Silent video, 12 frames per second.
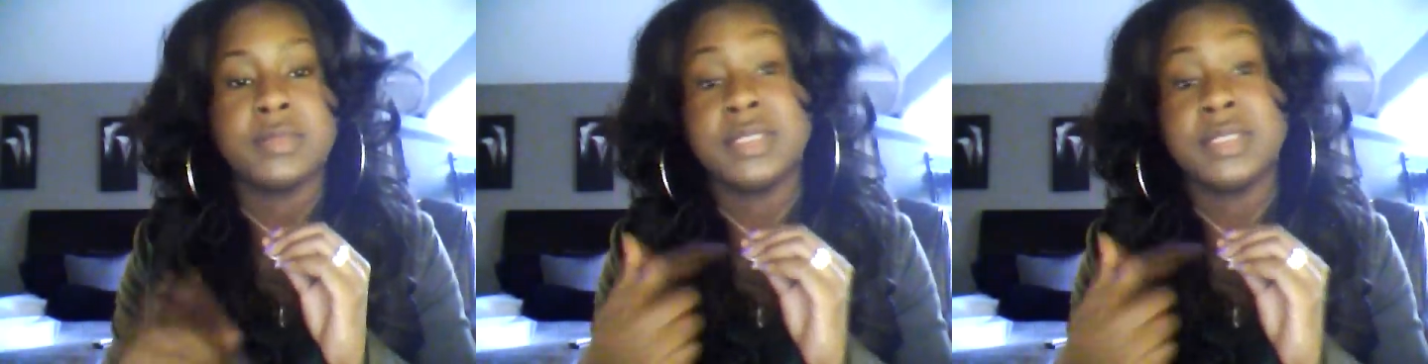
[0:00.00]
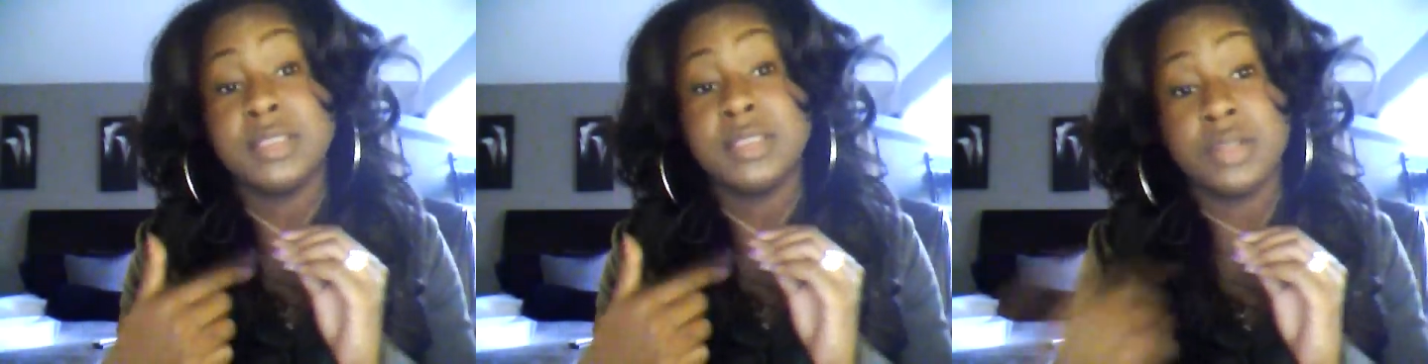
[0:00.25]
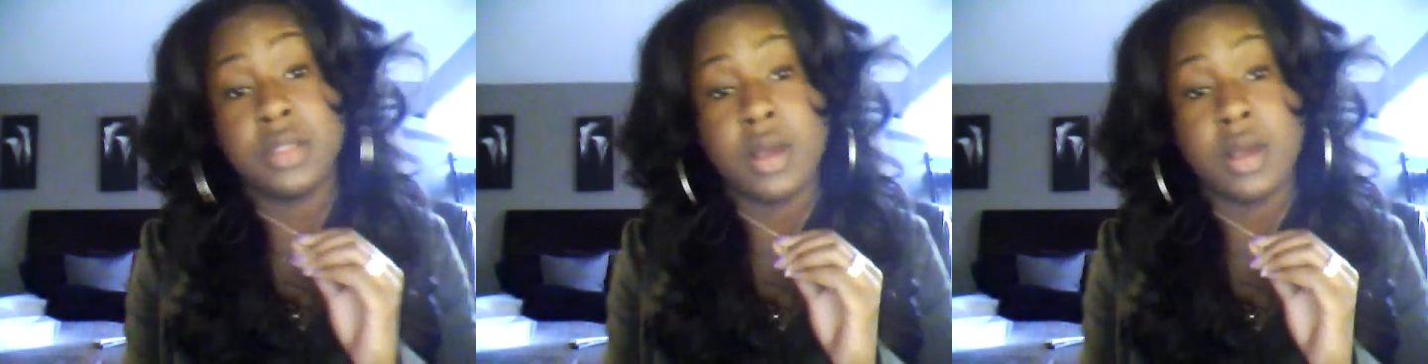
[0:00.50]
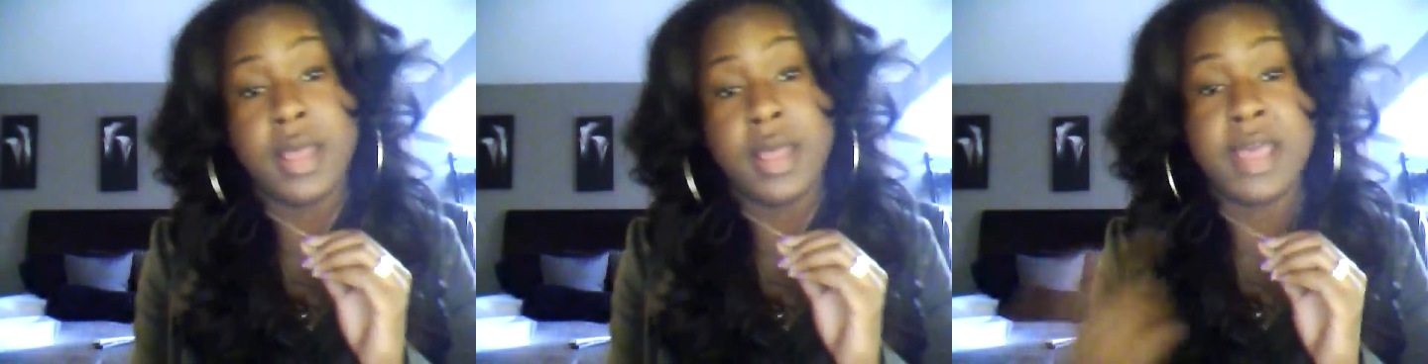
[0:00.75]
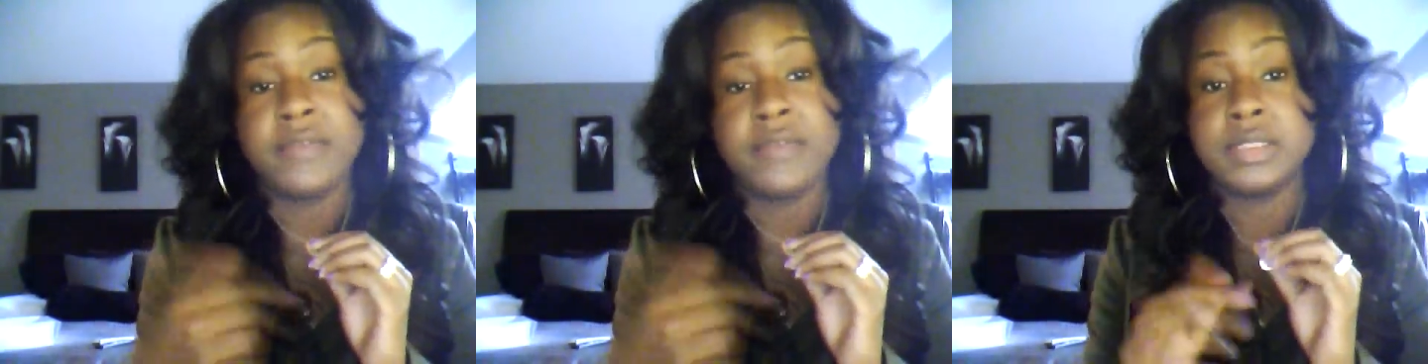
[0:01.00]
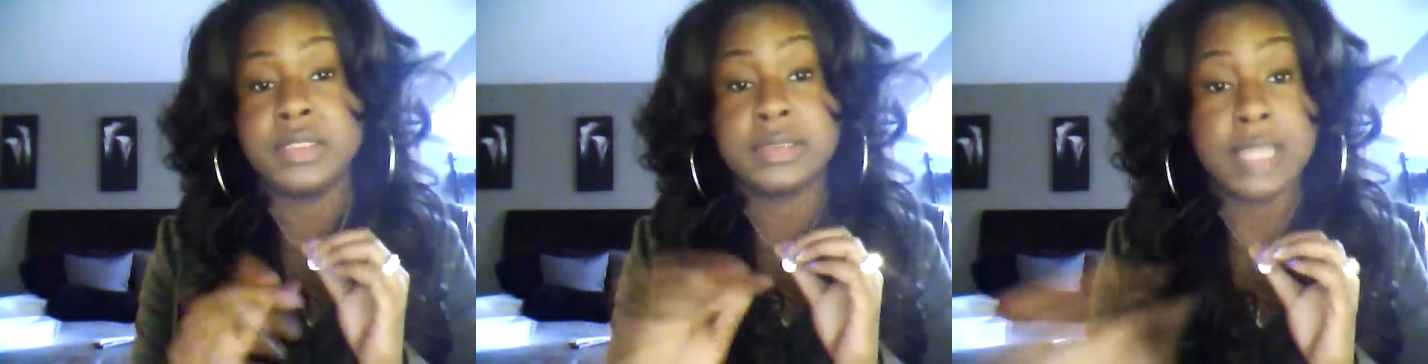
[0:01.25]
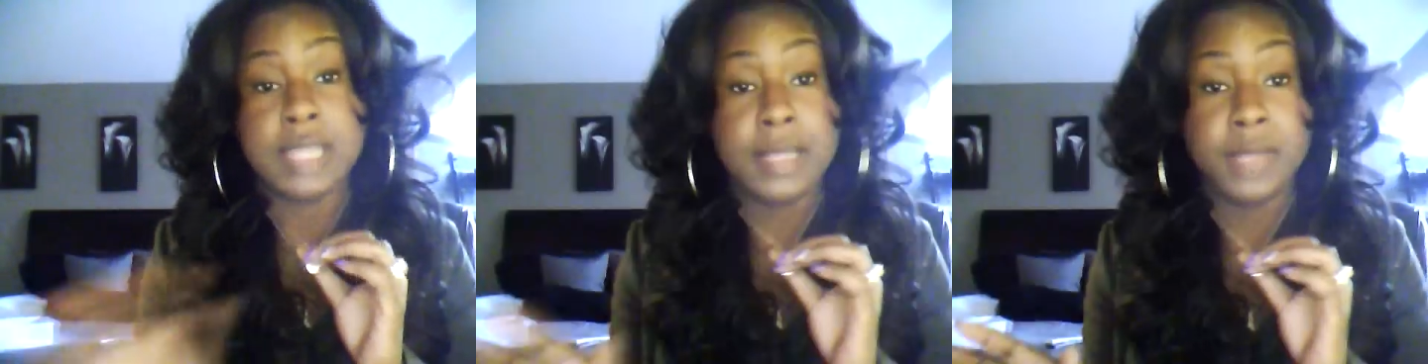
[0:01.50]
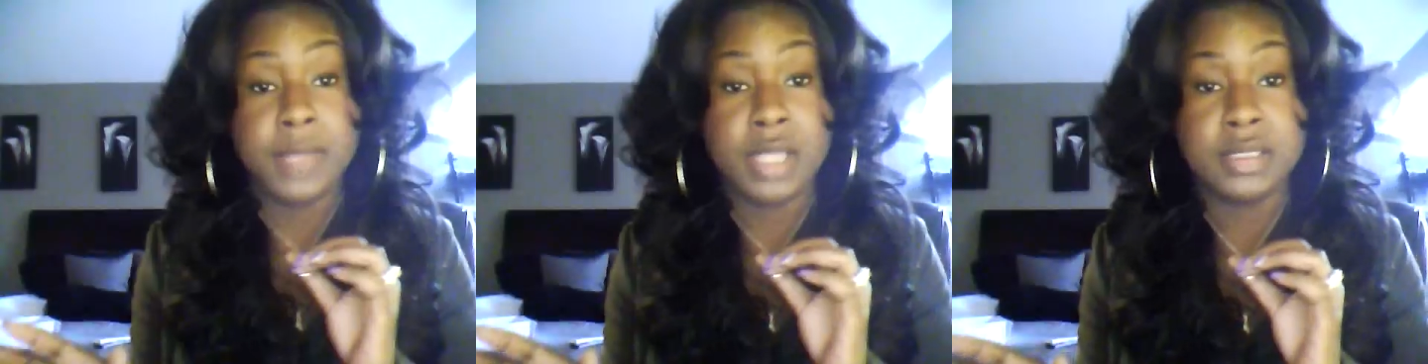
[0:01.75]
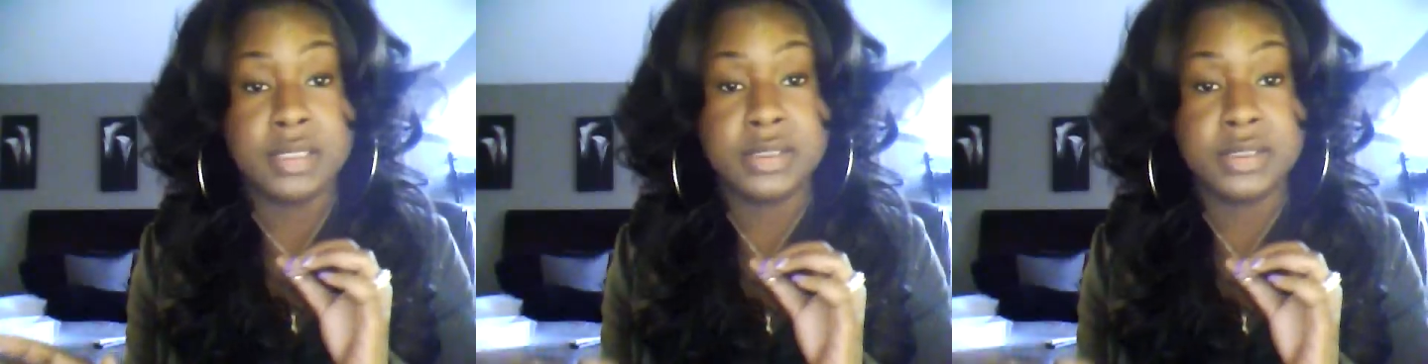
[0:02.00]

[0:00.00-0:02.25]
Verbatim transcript: My sister-in-law have the same necklace.